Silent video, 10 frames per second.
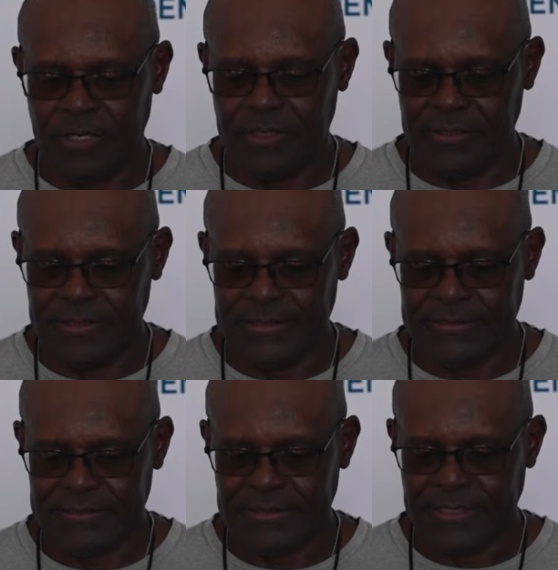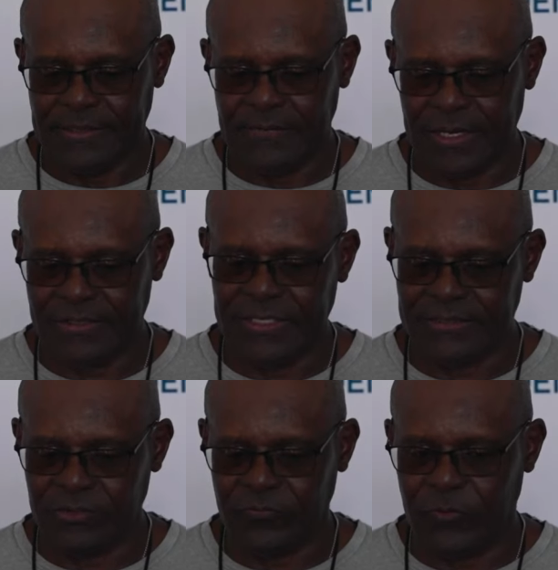our
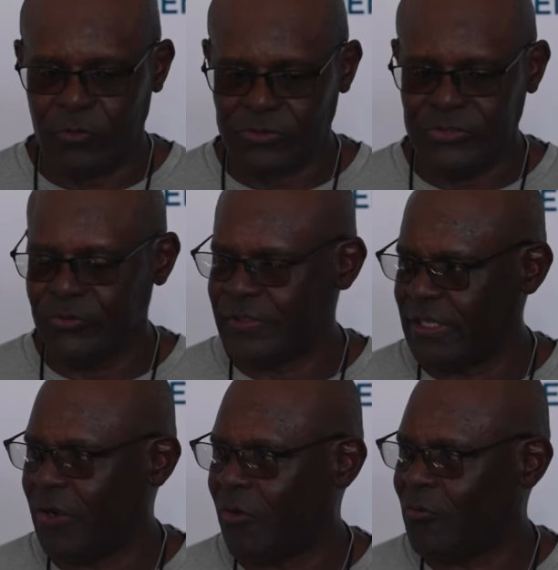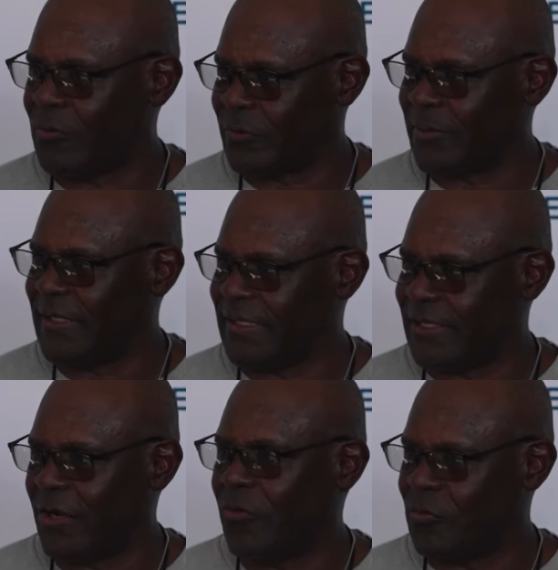kids look forward to, and they all want to play
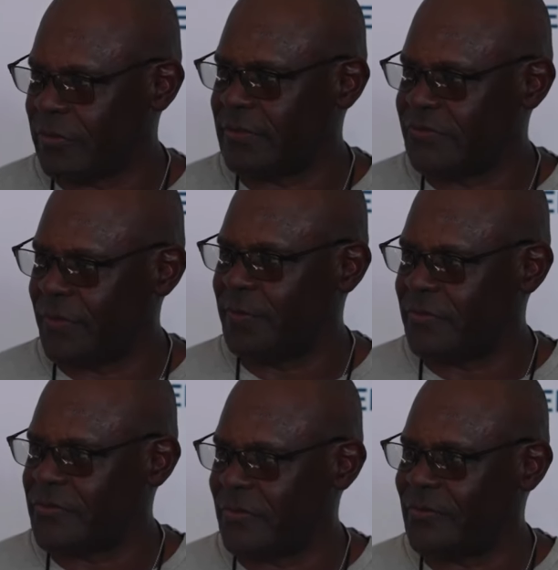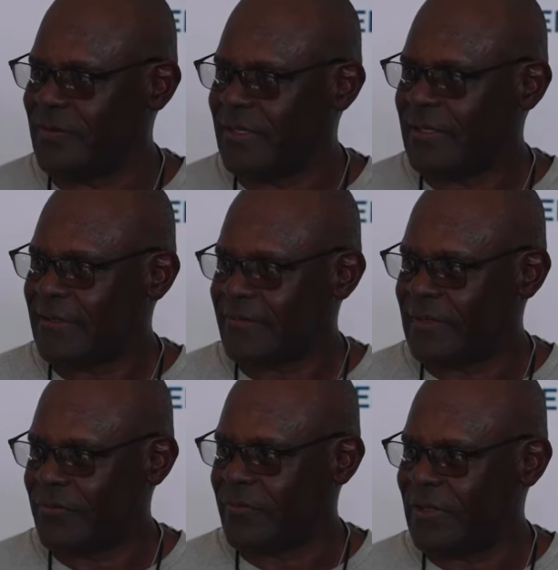and they all want to contribute. So
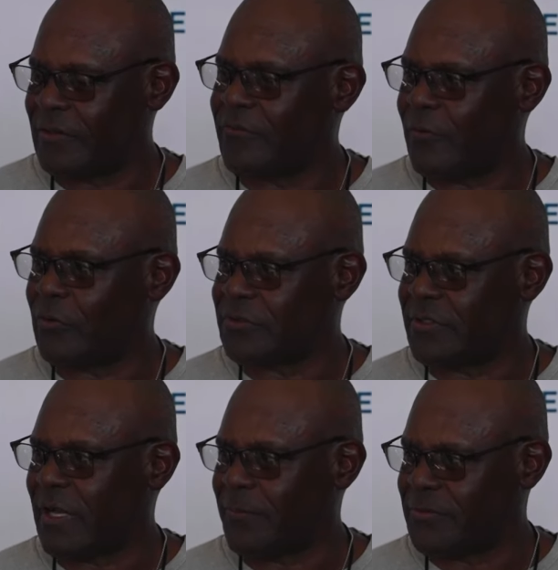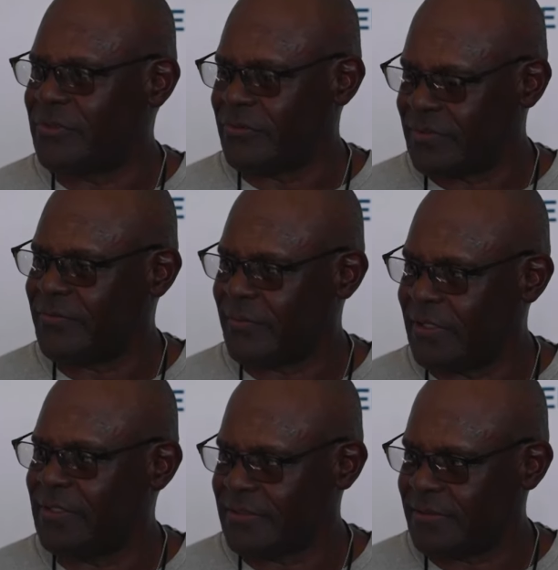they look forward to the opportunity of
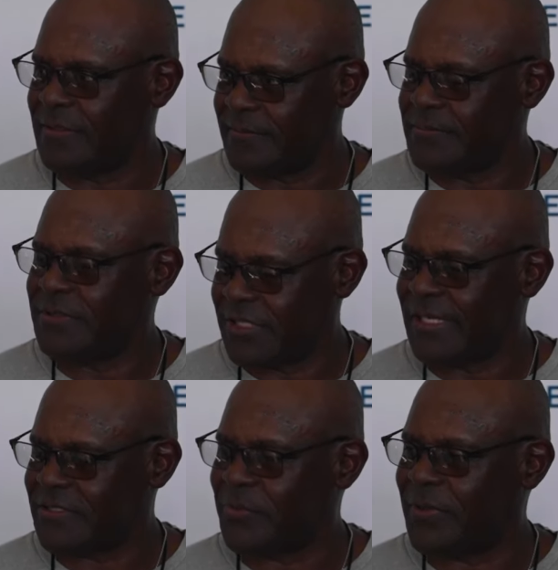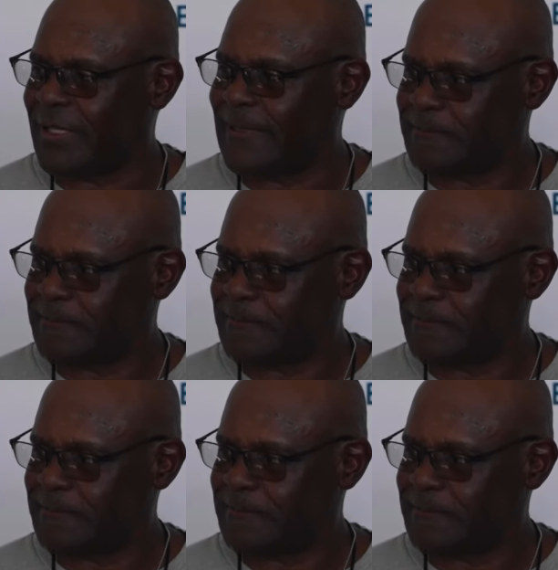getting a chance to play.